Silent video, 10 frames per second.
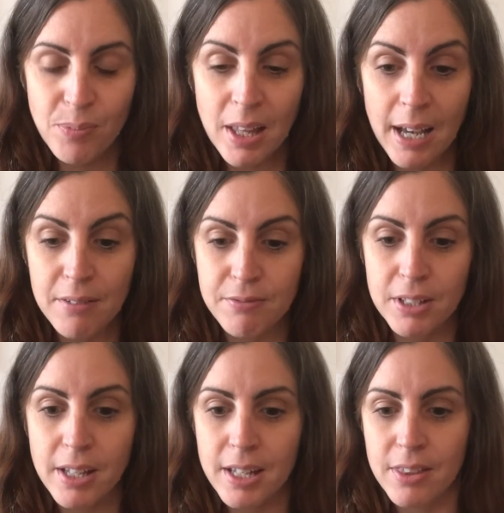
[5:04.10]
I feel
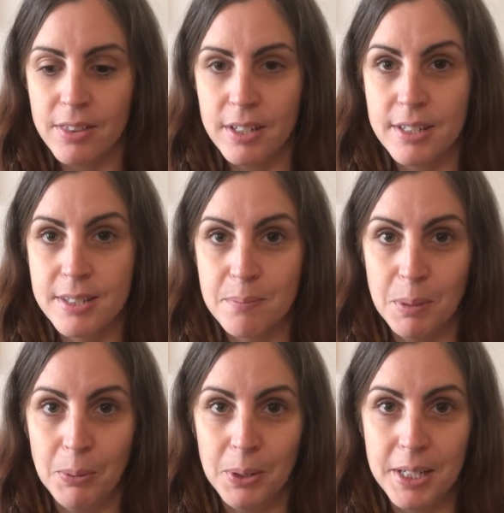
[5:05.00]
like this
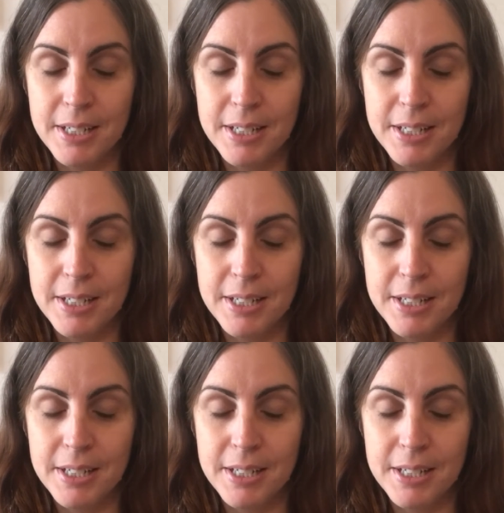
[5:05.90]
memory